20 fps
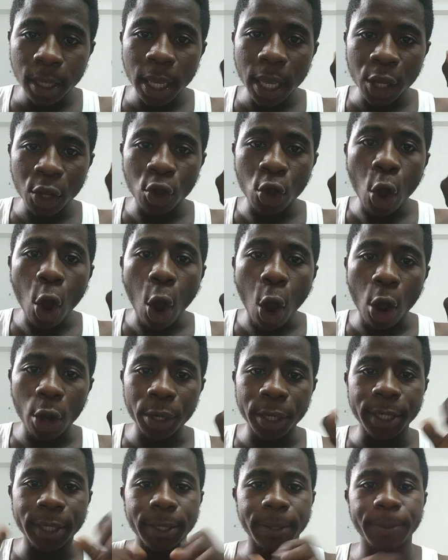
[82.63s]
a
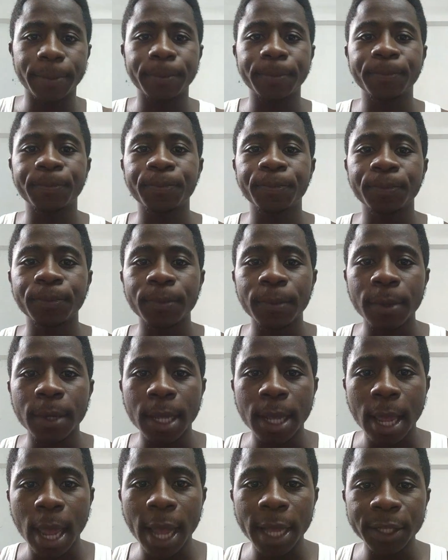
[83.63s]
god,
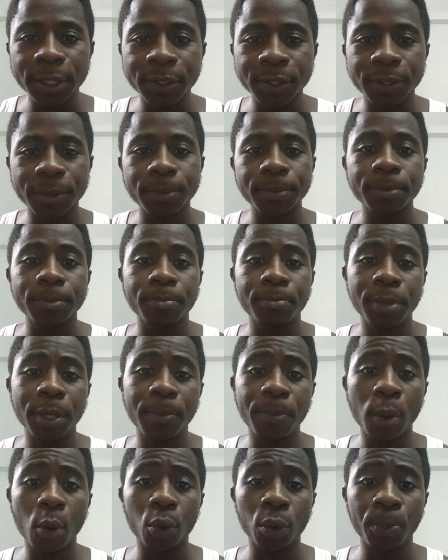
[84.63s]
as
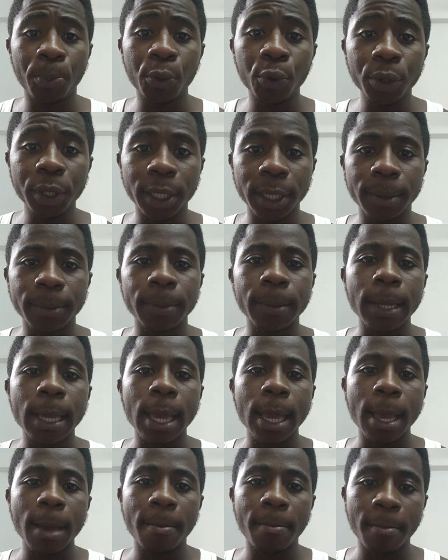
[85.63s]
people would put it.
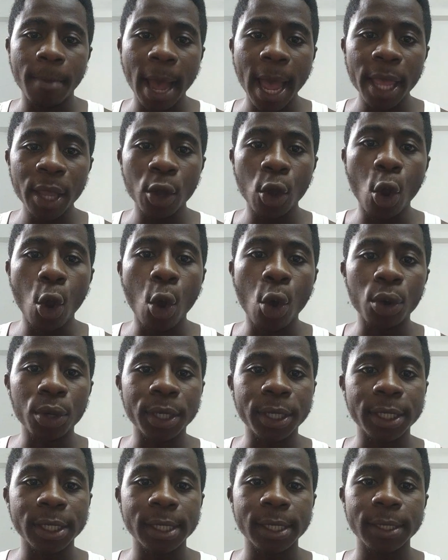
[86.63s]
My
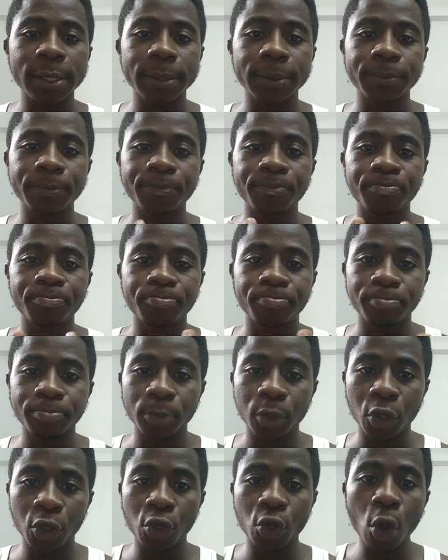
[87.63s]
God,
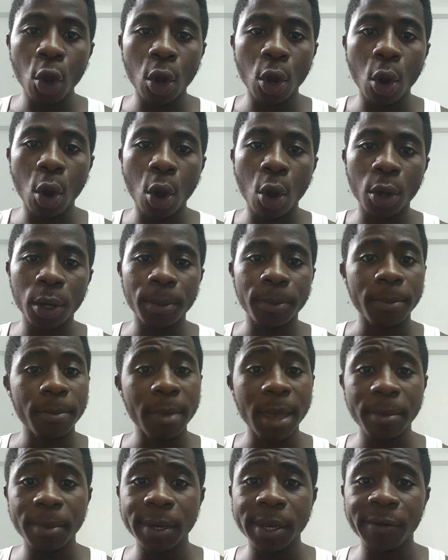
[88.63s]
your God
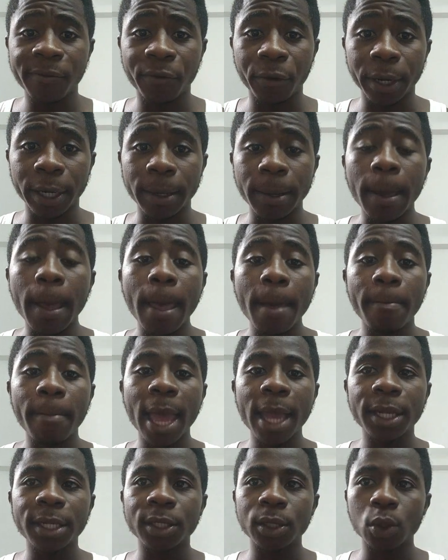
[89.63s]
may be different,
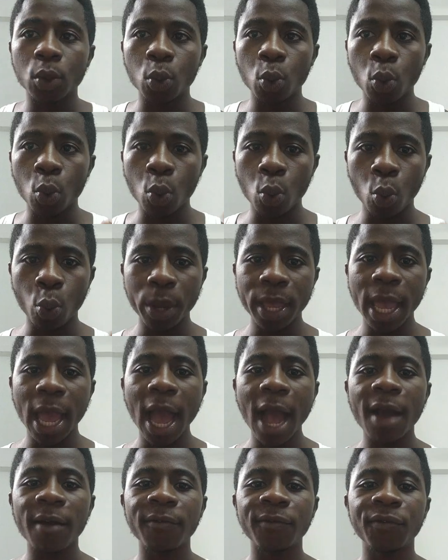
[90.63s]
but we
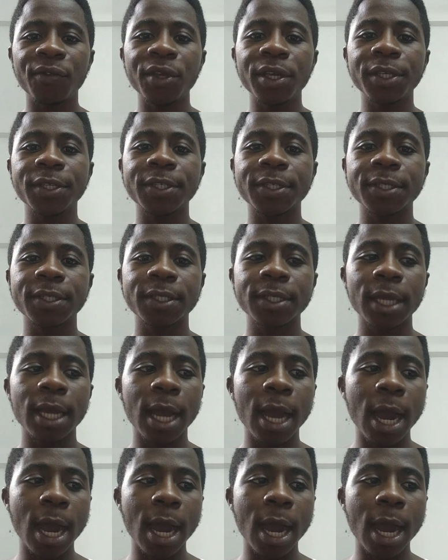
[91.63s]
have this